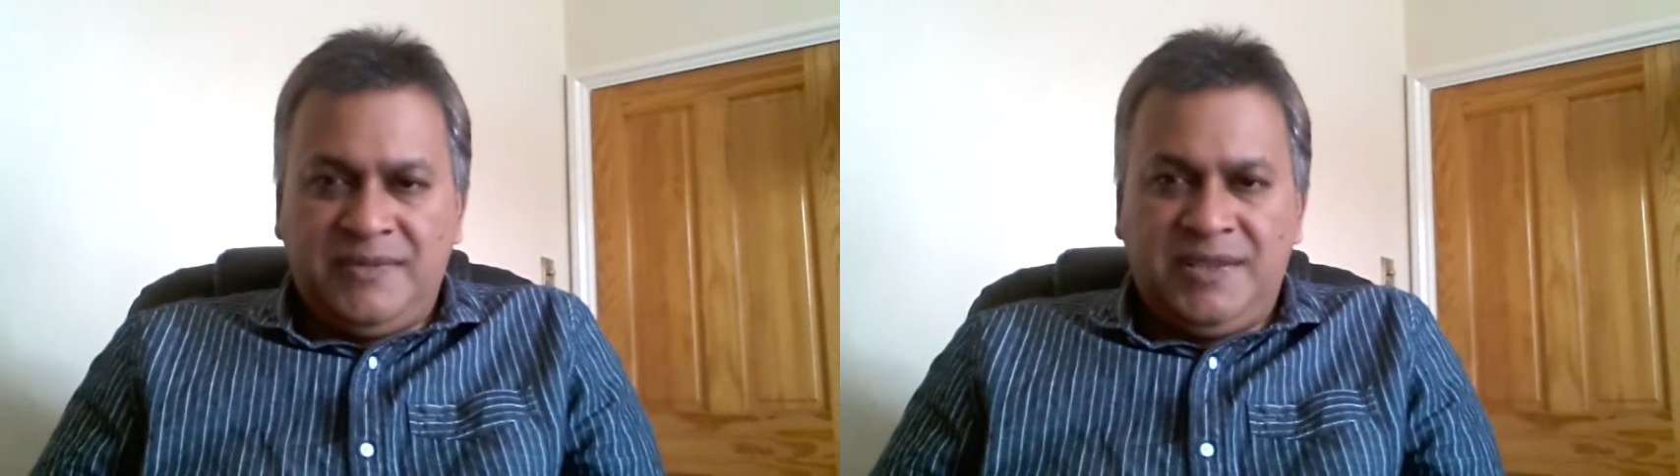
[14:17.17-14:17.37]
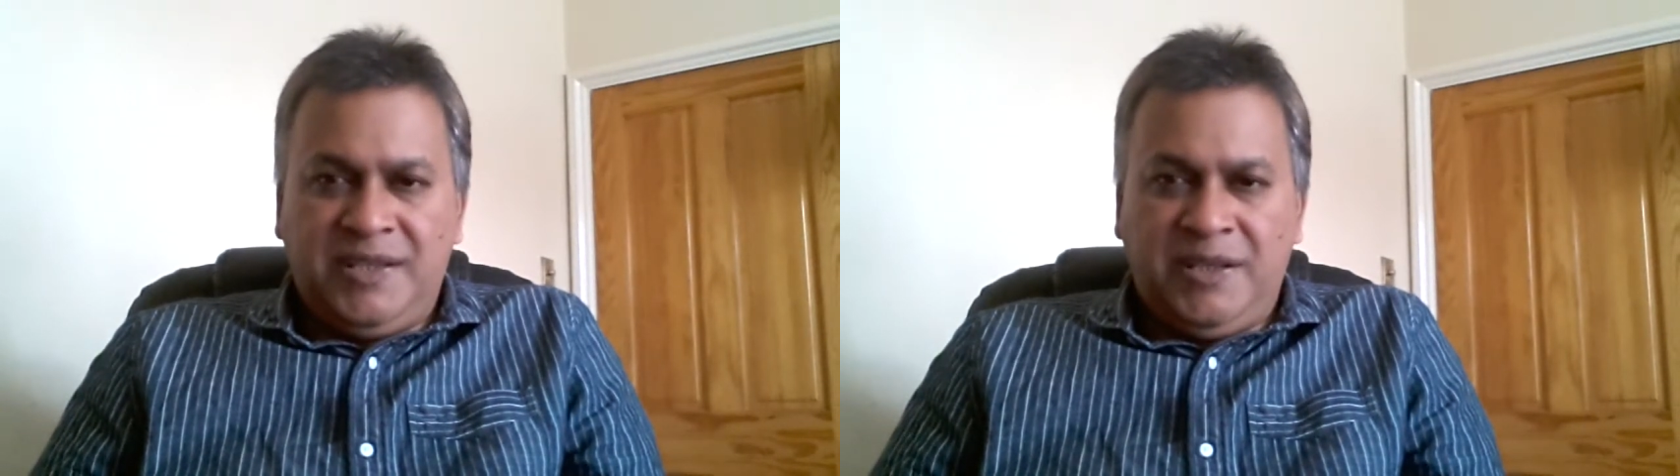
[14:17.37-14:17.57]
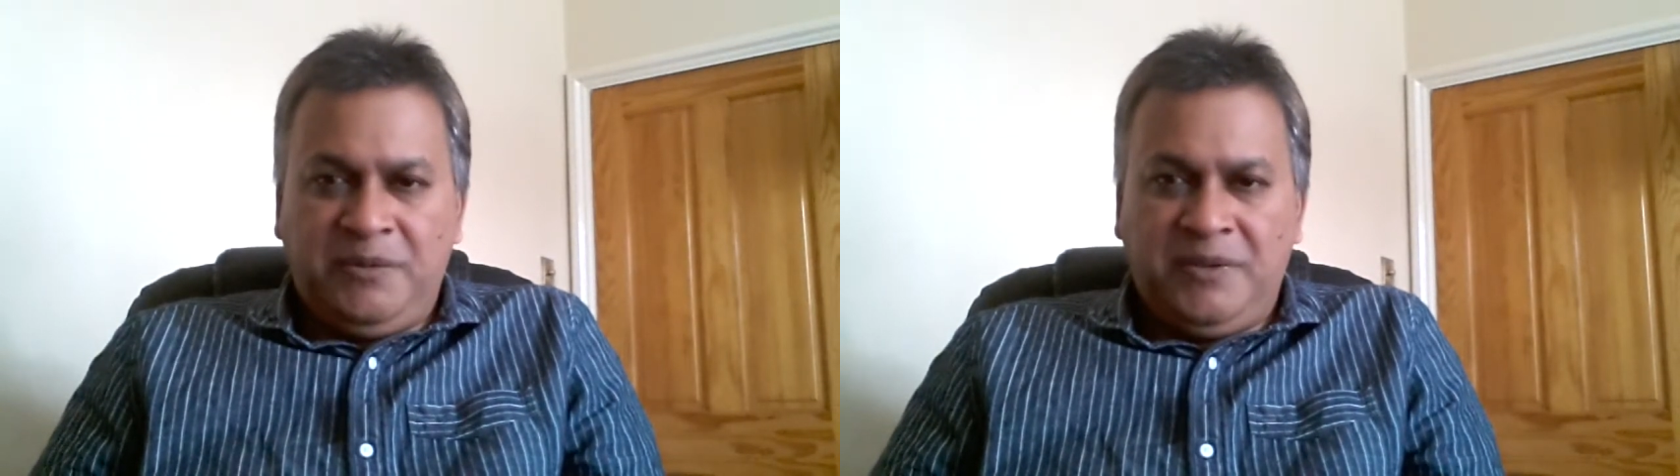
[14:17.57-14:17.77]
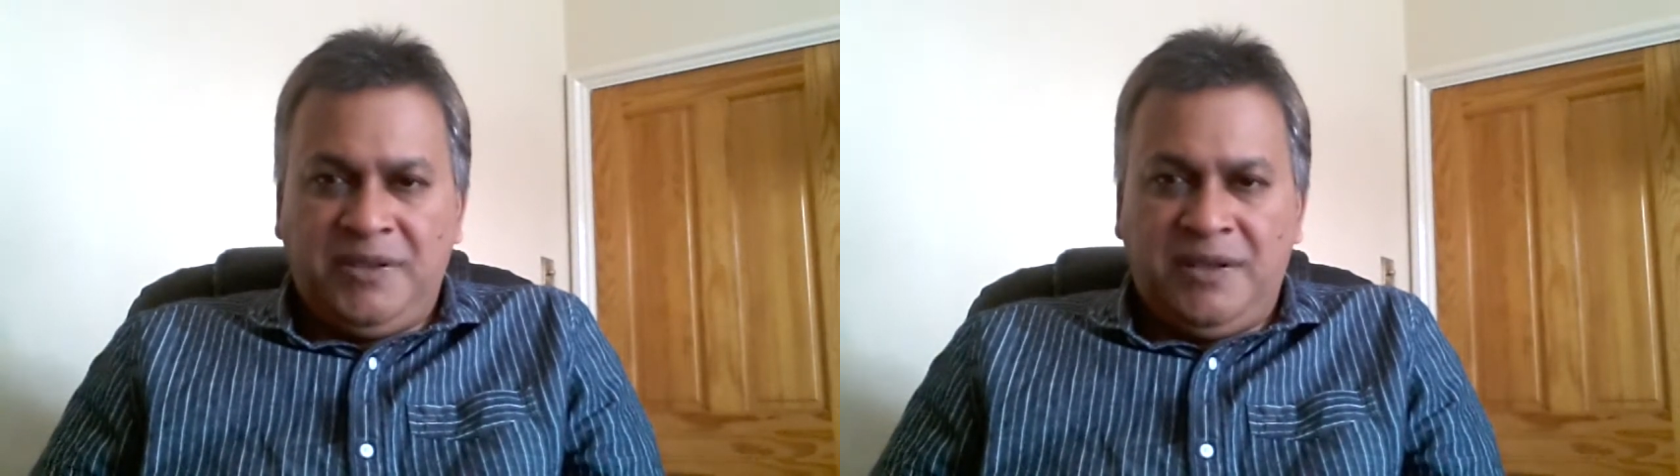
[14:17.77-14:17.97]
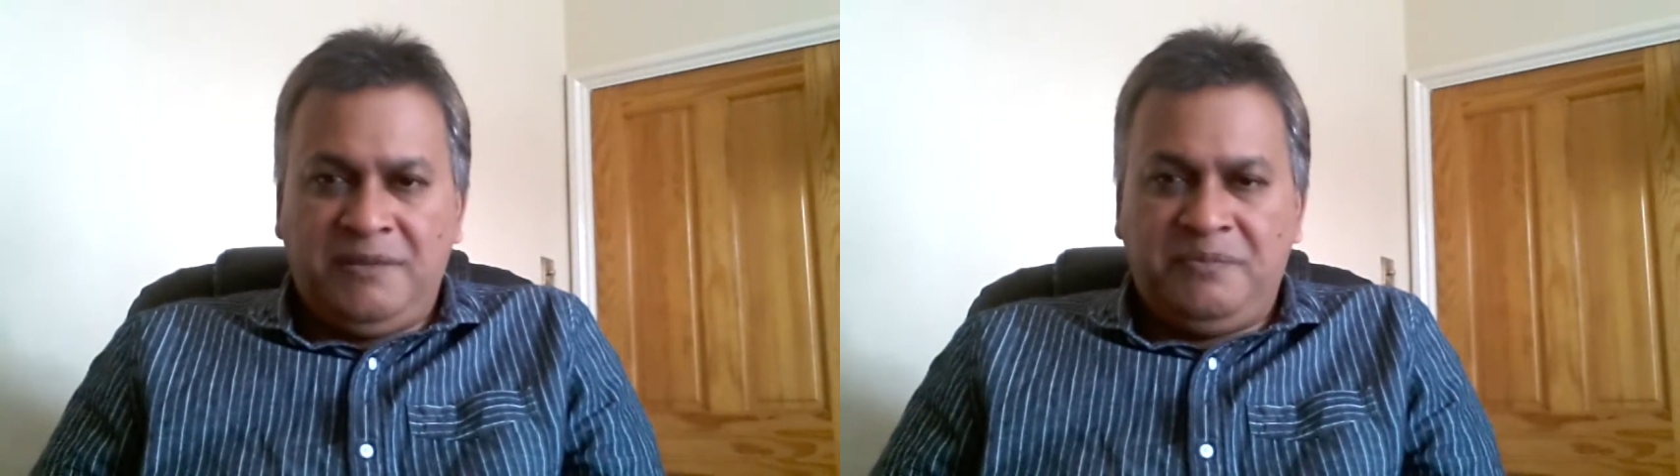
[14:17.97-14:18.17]
dealing
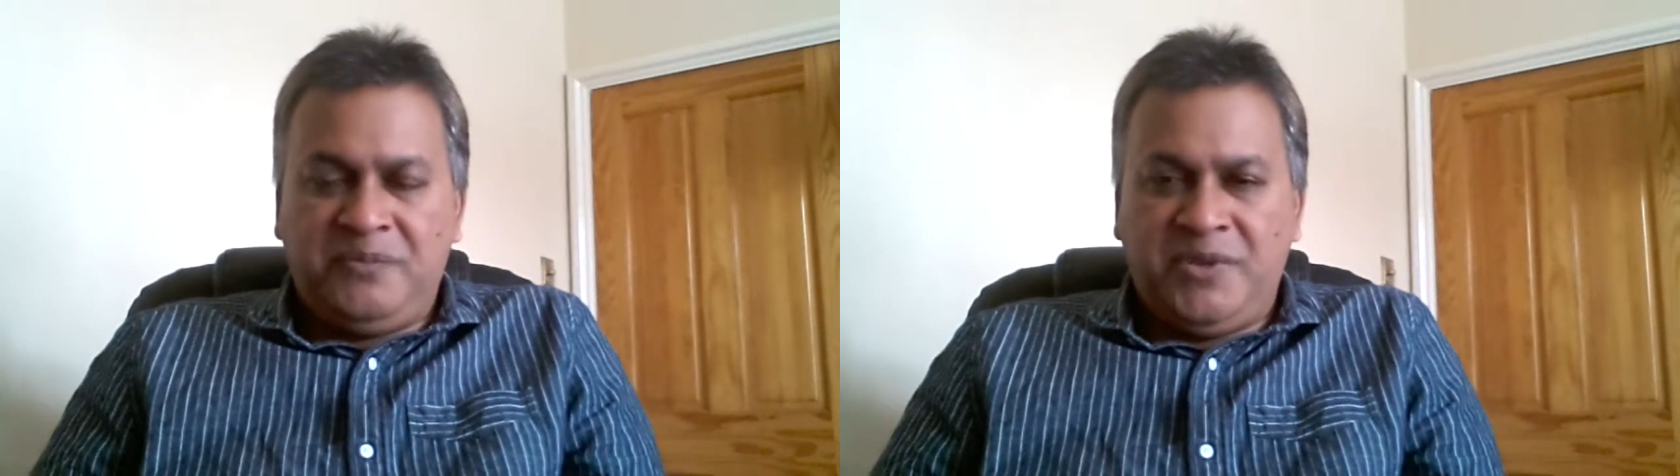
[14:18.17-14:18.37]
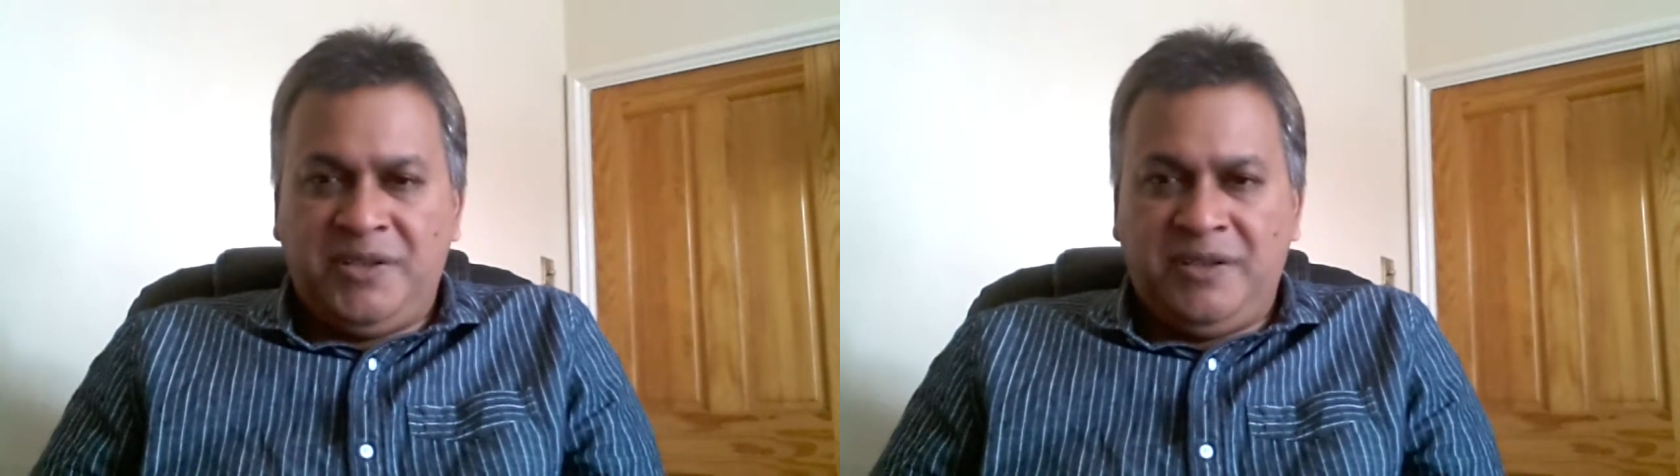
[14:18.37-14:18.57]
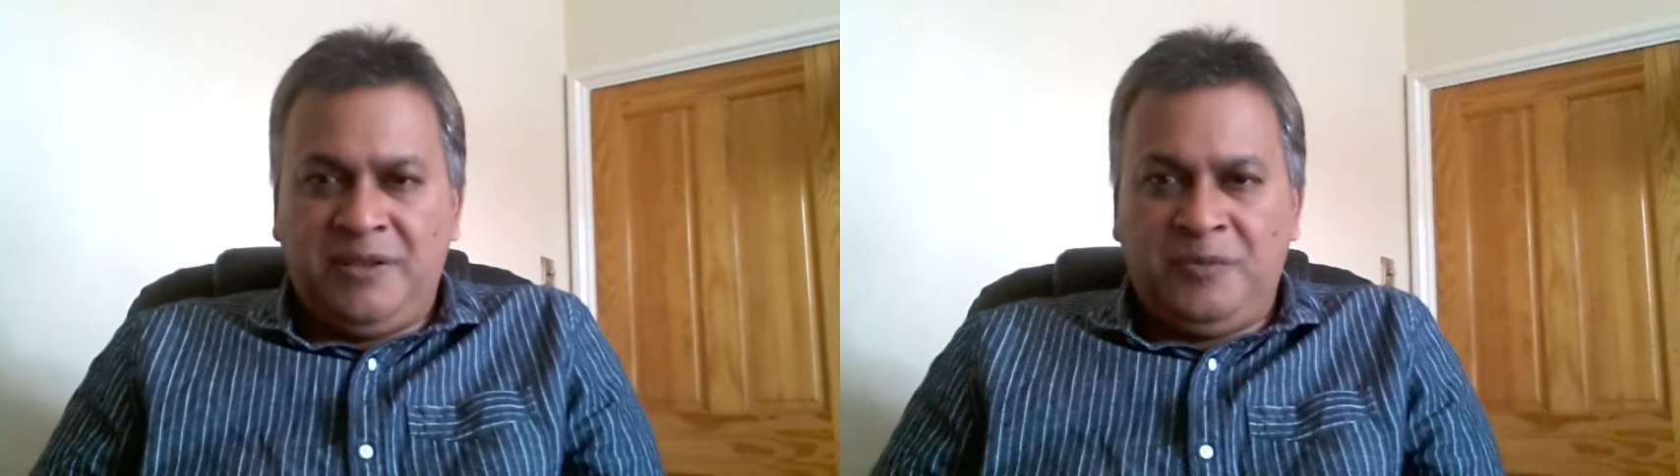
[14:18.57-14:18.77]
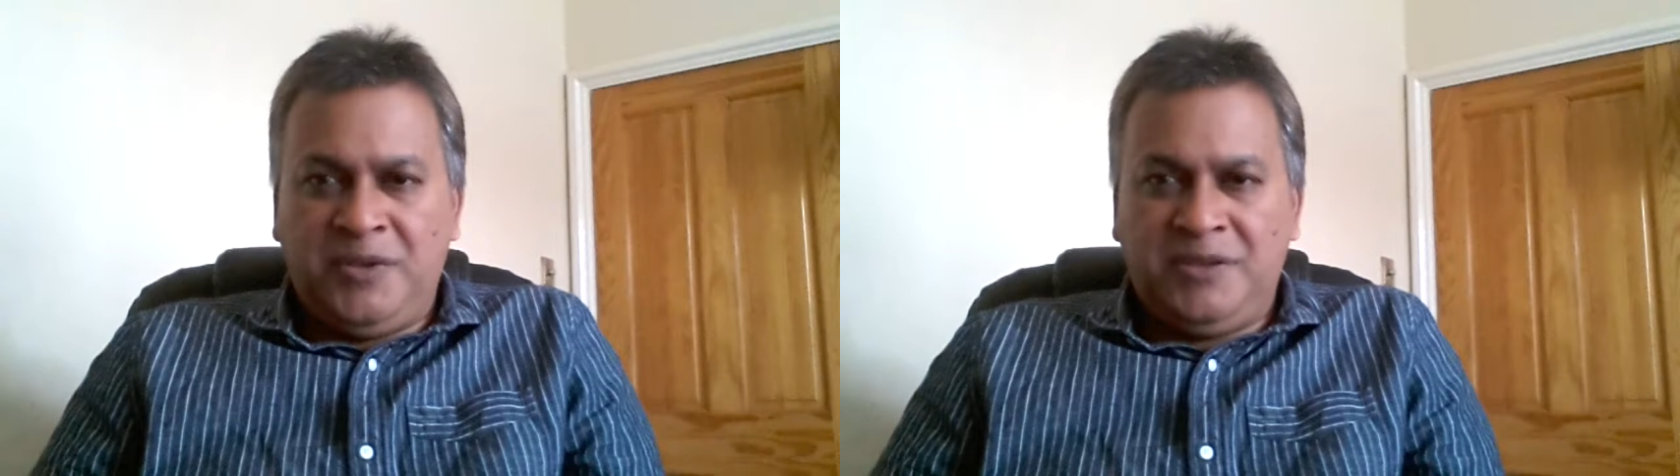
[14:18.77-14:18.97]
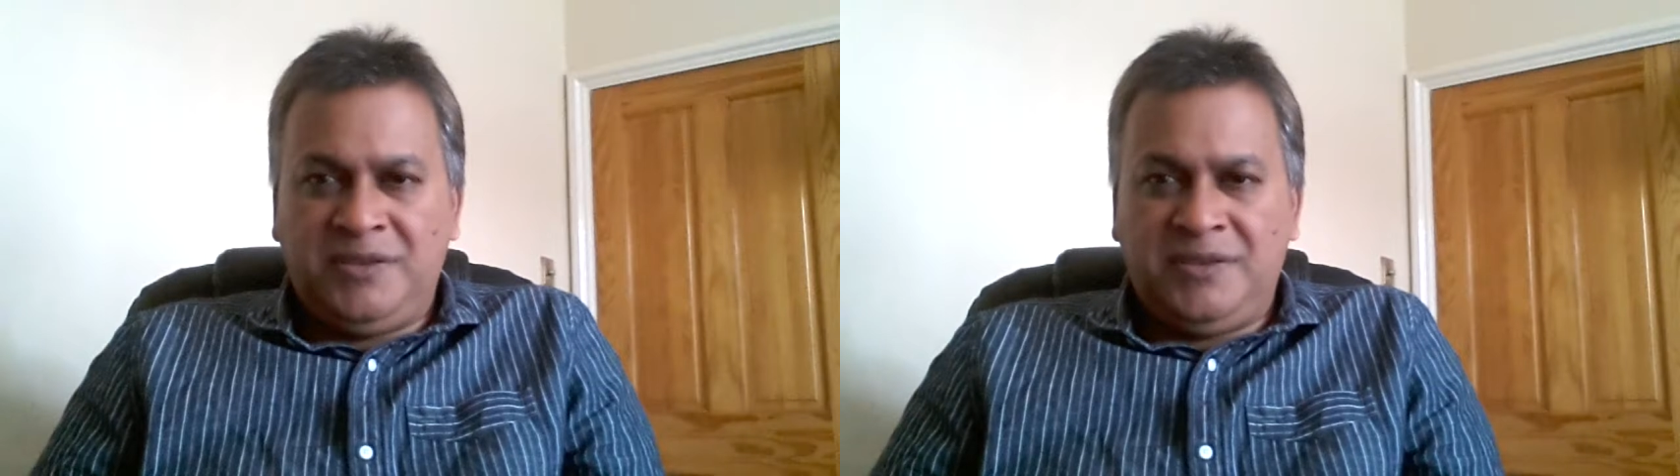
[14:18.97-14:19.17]
with that particular
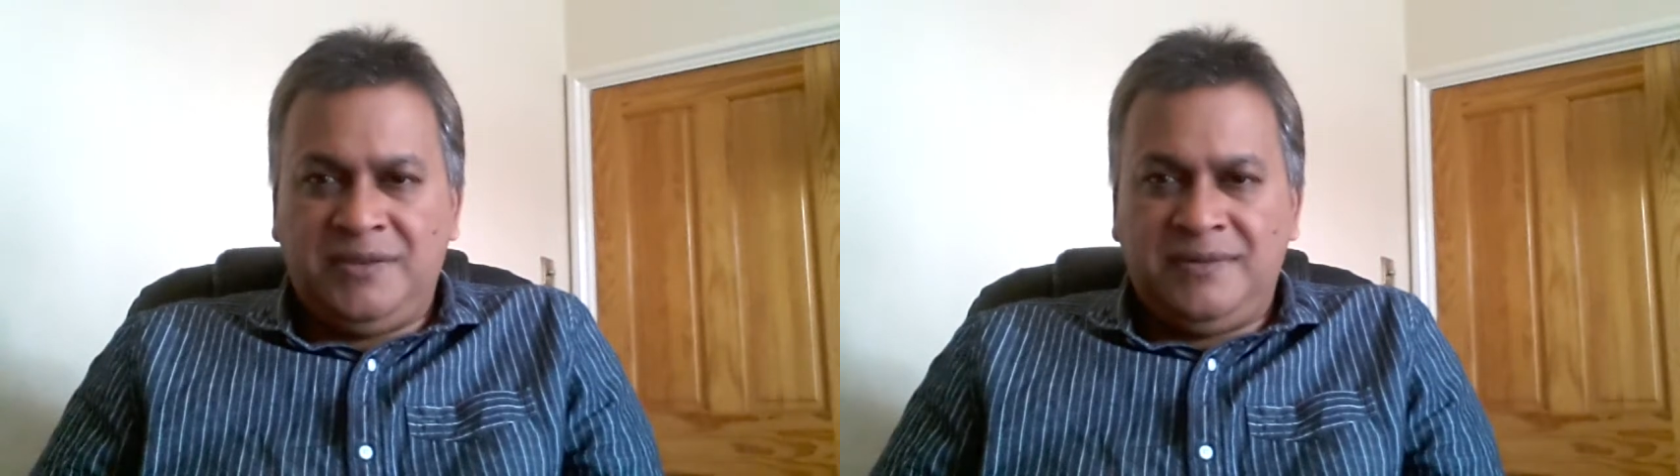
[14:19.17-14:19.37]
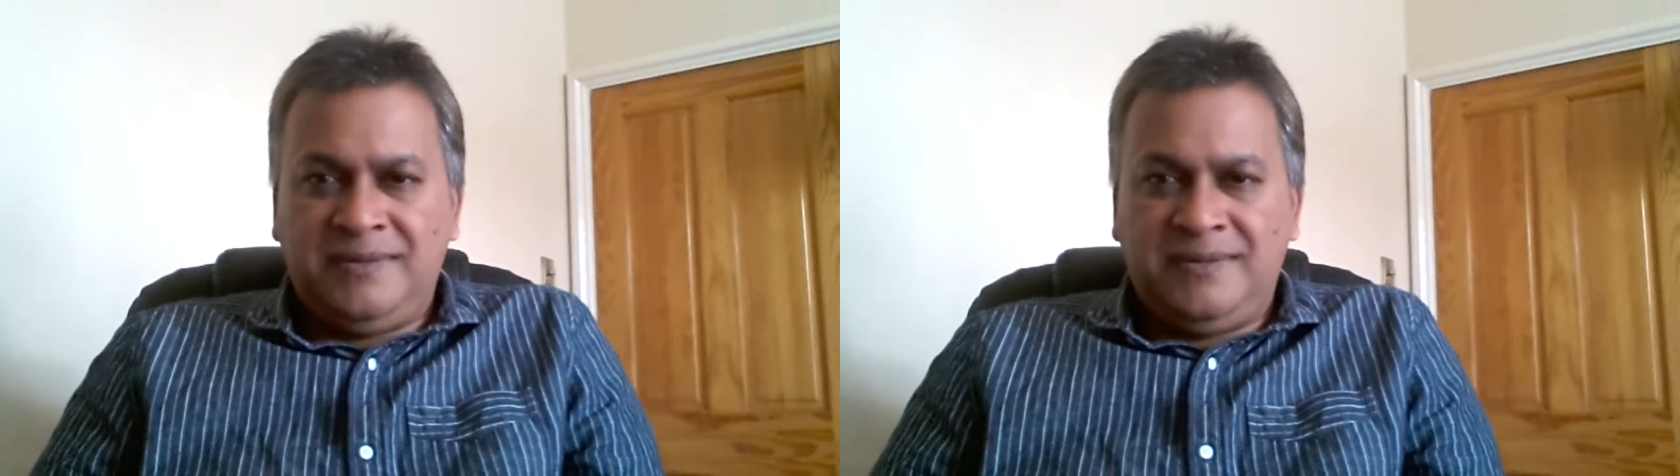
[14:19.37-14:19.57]
person